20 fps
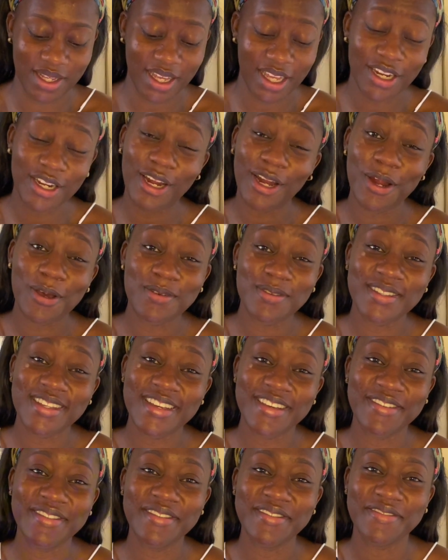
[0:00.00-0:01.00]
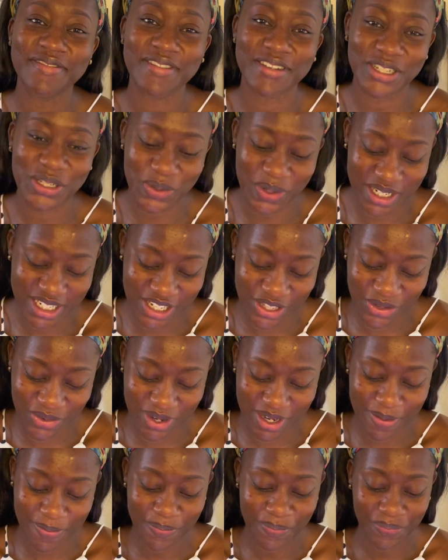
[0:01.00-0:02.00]
In closing, verse
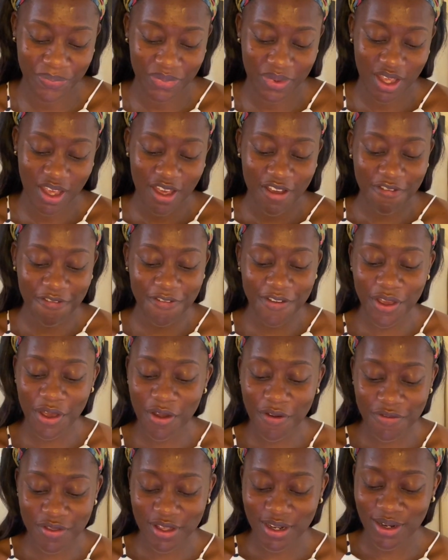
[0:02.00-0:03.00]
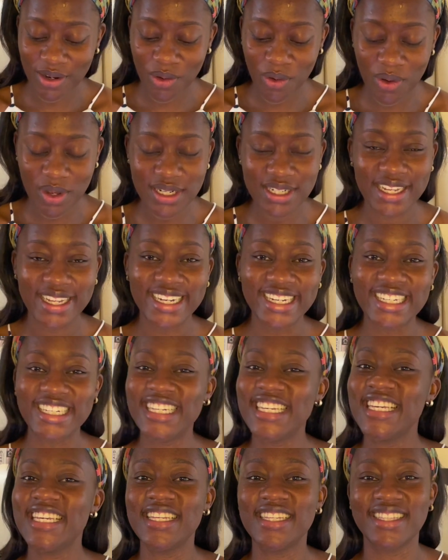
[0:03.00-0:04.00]
23, fear of the Lord
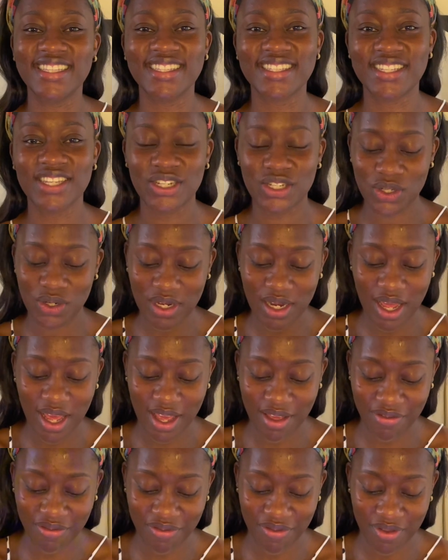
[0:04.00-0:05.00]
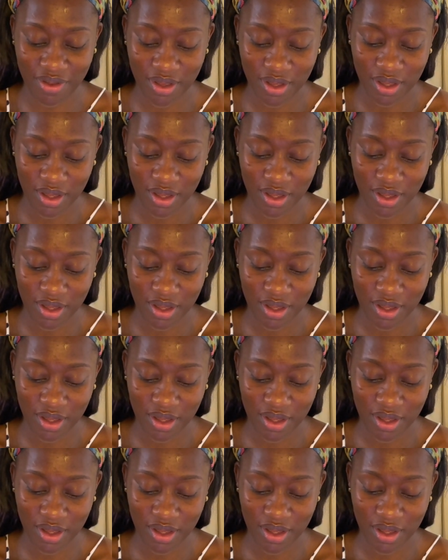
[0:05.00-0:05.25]
leads to life,